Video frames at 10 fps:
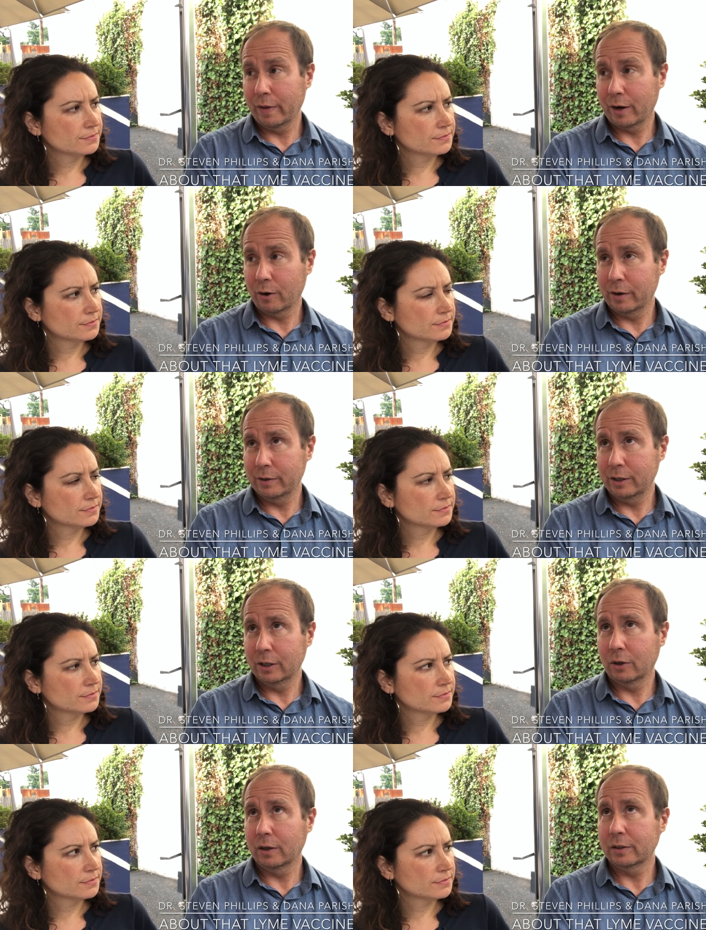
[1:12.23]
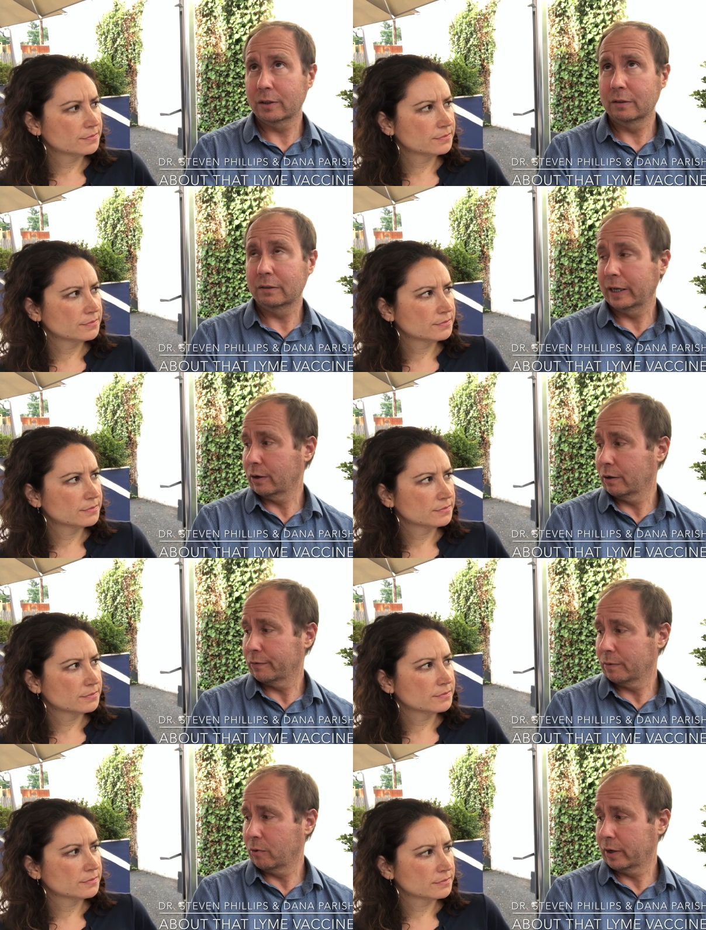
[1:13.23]
Speaker 1: that R and D costs and take it off
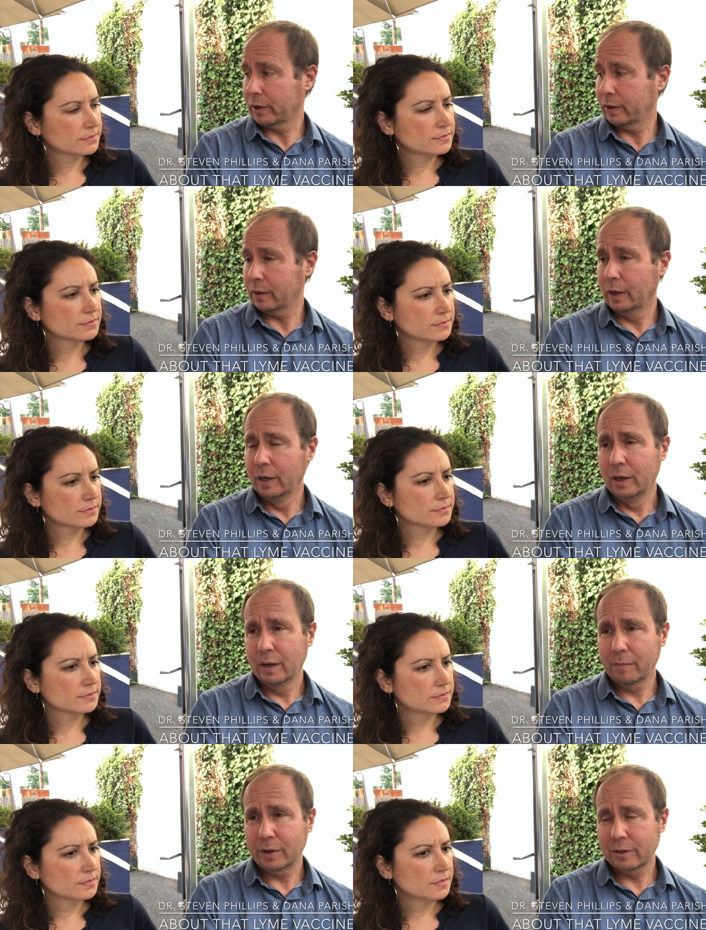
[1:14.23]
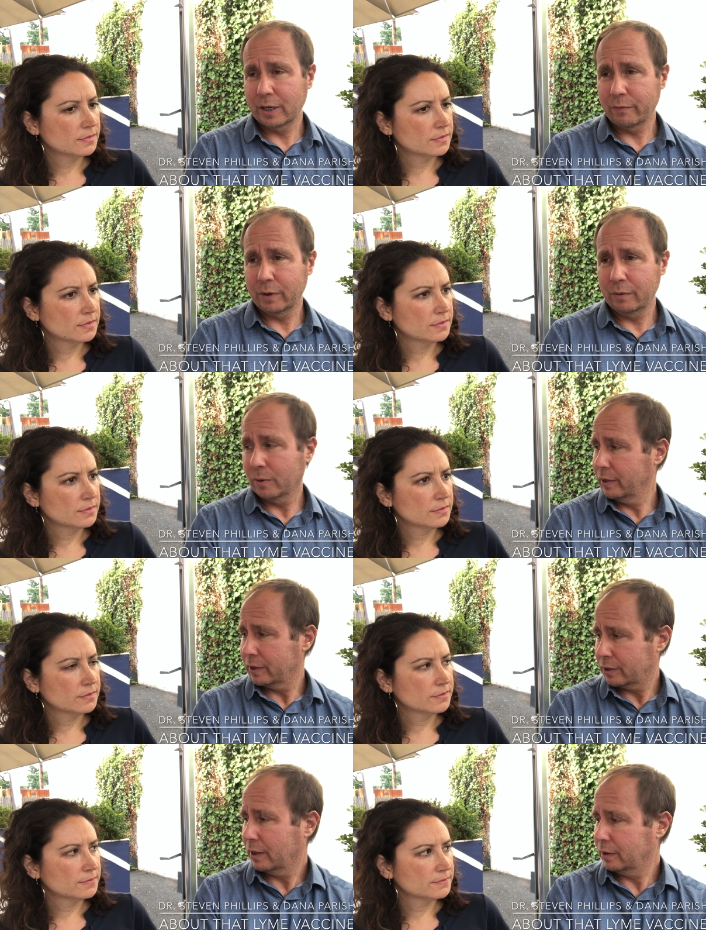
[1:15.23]
the market, because every one
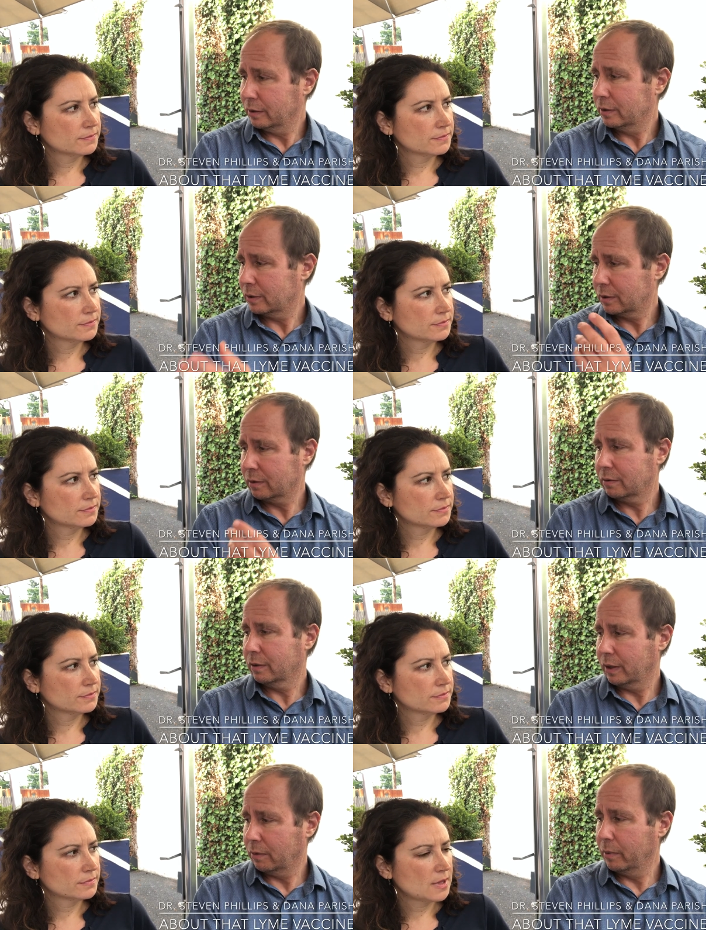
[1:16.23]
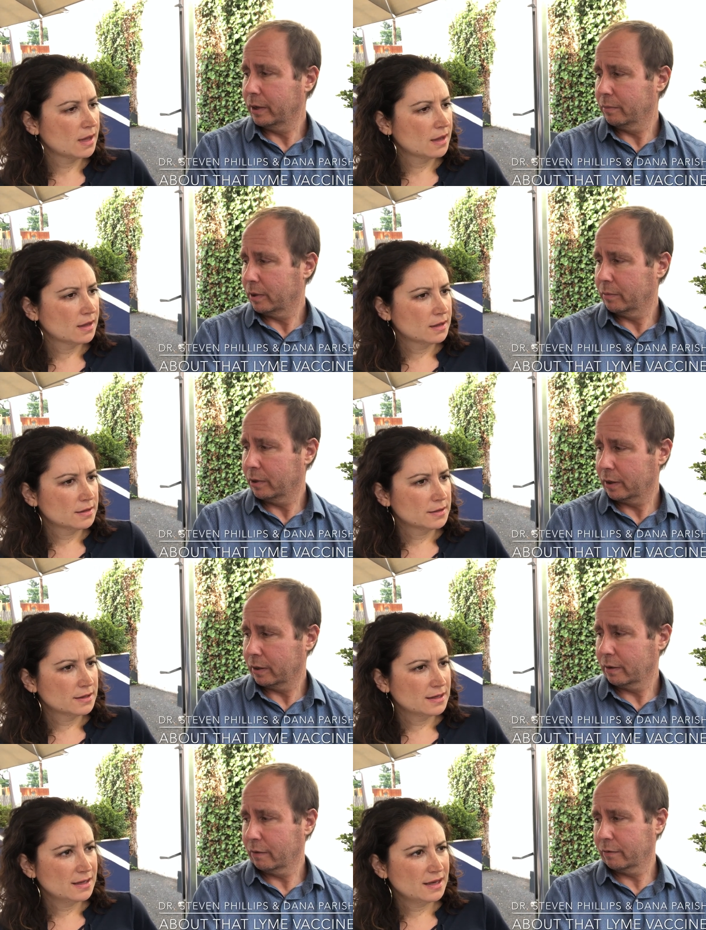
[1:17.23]
they sell is, you know, money, money, money.
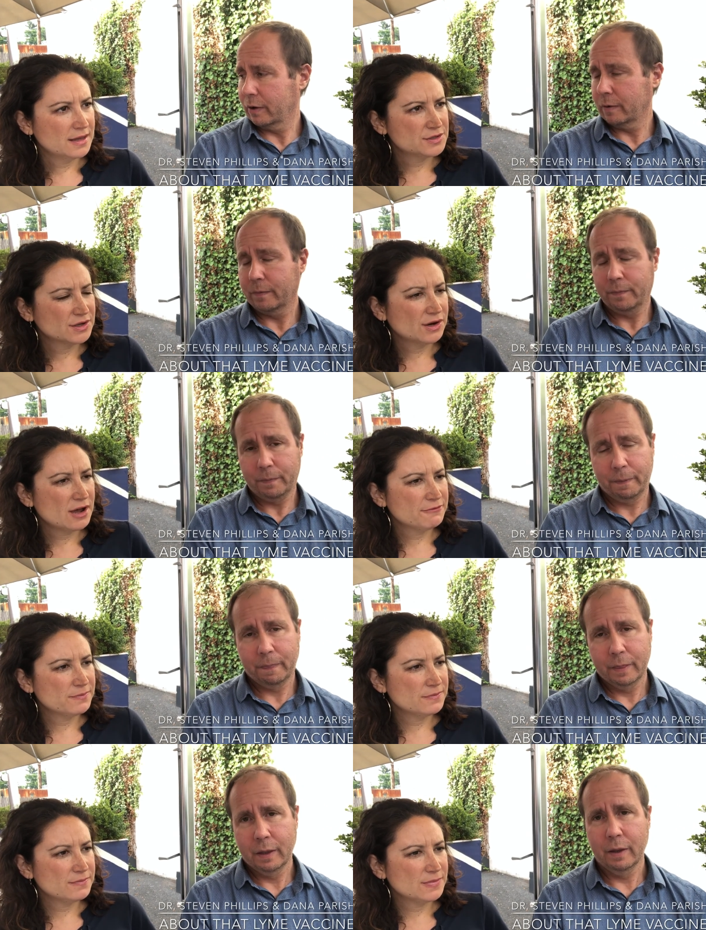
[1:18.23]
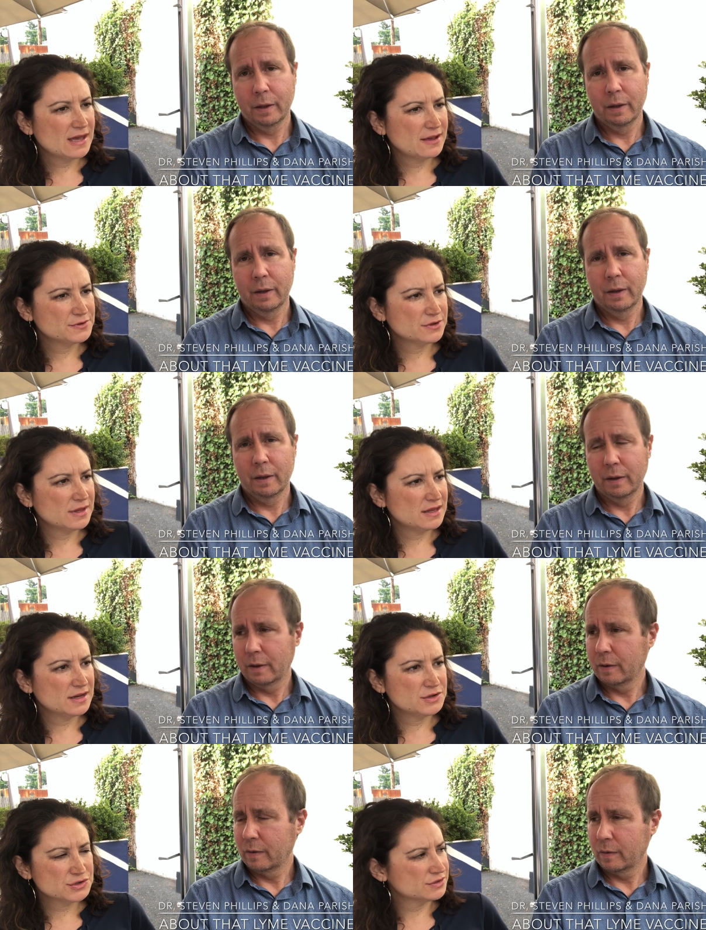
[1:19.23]
Speaker 2: Yeah, they know? took it off after it
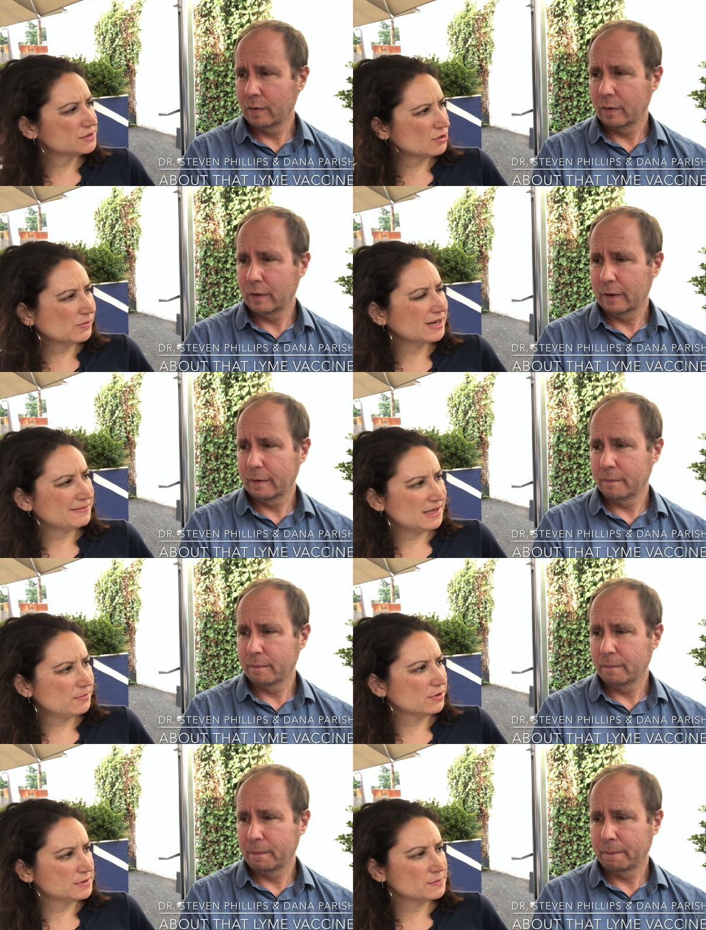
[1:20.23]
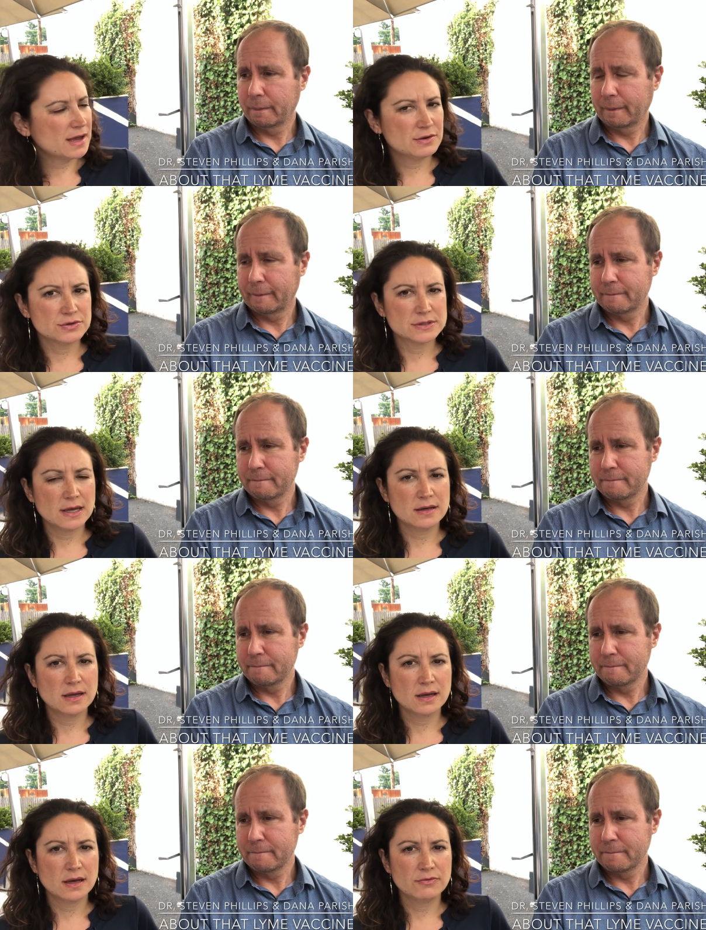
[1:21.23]
injured so many people, is my
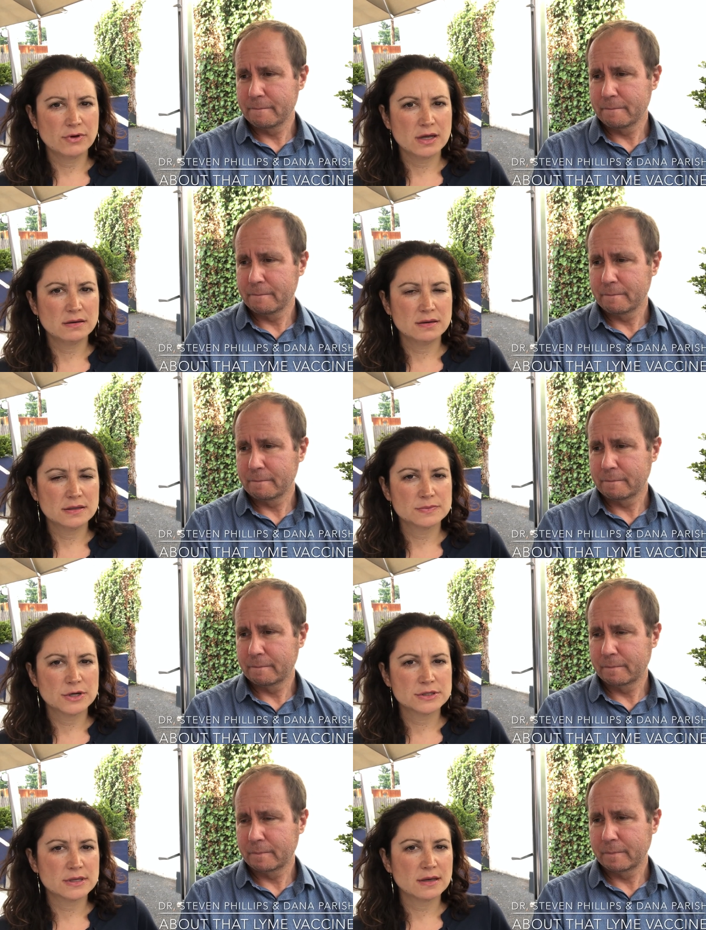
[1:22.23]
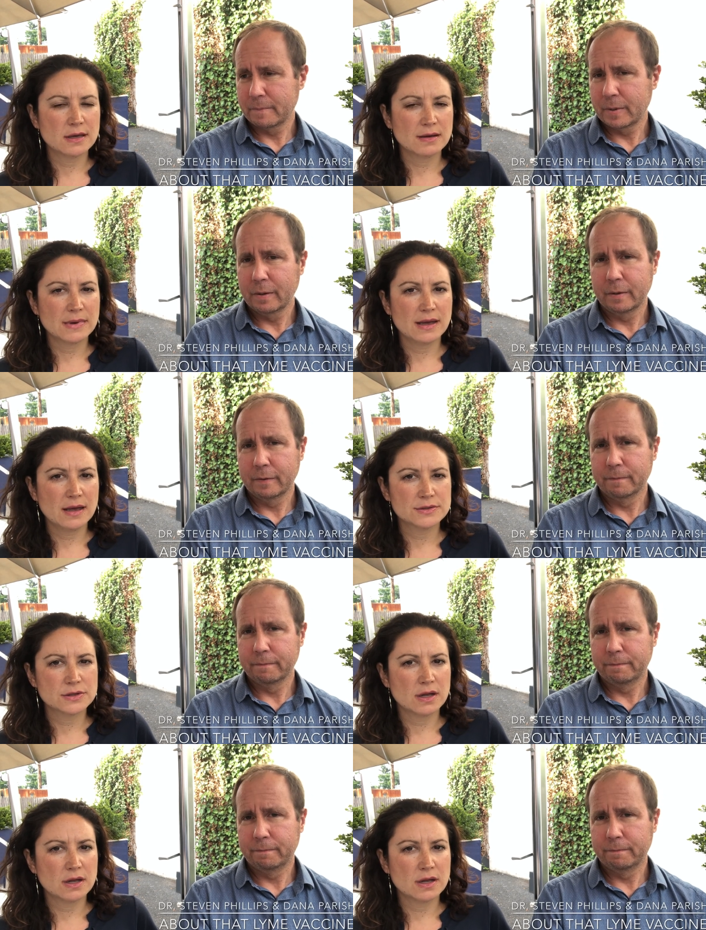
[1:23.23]
understanding. I've read as much as I could get my hands